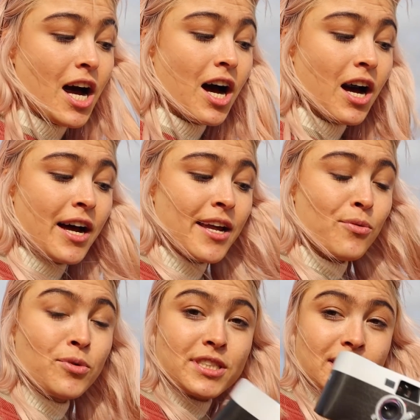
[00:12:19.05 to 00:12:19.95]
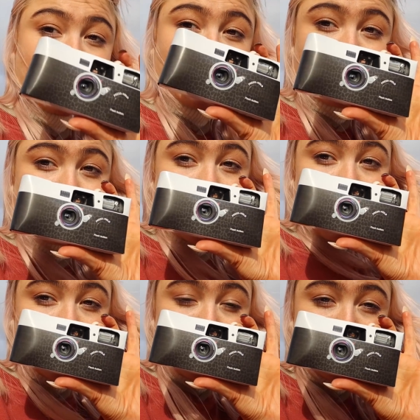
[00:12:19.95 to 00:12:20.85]
I wanted to
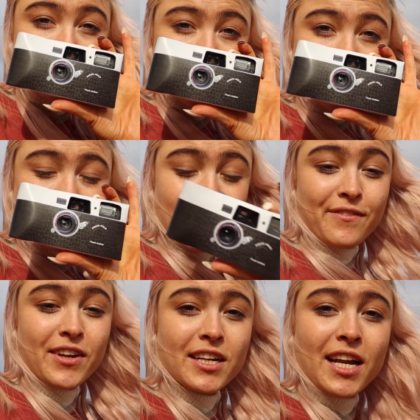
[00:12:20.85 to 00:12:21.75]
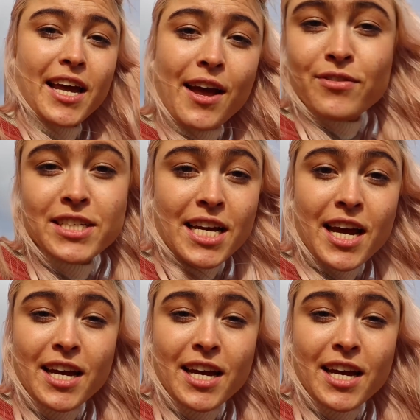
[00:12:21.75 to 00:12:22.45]
get like one of these, and I figured like every